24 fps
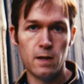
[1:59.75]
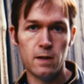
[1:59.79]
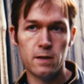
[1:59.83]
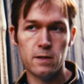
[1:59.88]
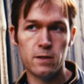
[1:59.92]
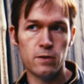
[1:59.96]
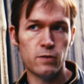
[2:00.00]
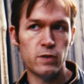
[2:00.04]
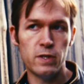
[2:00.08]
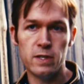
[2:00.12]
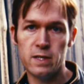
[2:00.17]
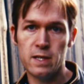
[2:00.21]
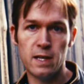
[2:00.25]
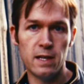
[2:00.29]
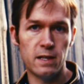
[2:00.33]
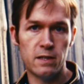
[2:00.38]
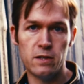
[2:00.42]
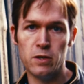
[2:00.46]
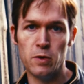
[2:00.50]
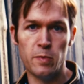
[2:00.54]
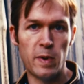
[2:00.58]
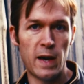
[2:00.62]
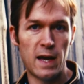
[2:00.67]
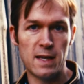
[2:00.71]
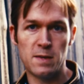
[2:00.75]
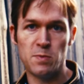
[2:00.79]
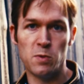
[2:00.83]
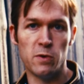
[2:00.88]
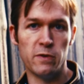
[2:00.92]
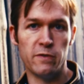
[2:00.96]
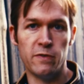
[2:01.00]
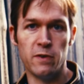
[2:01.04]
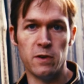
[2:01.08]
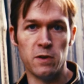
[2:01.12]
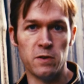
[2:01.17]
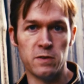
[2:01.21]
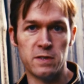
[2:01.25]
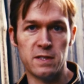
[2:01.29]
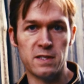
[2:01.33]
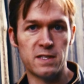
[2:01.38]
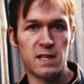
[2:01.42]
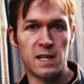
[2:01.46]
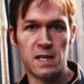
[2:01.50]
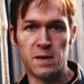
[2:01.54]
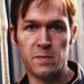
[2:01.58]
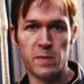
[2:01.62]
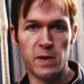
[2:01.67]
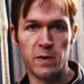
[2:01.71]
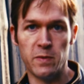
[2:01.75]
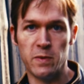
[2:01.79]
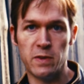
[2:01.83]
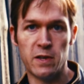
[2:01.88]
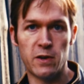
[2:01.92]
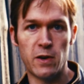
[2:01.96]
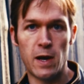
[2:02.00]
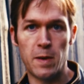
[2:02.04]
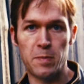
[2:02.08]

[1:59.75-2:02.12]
So just get 2 passport photos and send them in with your